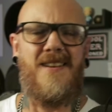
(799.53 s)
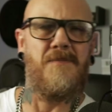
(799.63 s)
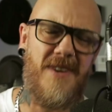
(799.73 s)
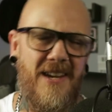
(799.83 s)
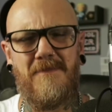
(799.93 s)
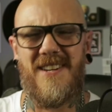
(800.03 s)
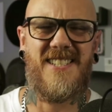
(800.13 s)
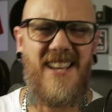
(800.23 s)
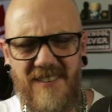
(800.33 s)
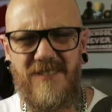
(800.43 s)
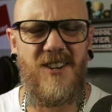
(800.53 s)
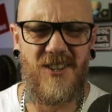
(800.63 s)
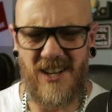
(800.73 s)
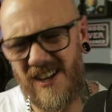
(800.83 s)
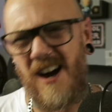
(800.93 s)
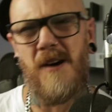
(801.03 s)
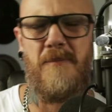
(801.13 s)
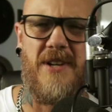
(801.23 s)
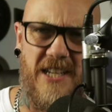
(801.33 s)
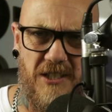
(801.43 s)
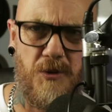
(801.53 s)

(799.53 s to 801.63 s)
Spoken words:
and make myself look a complete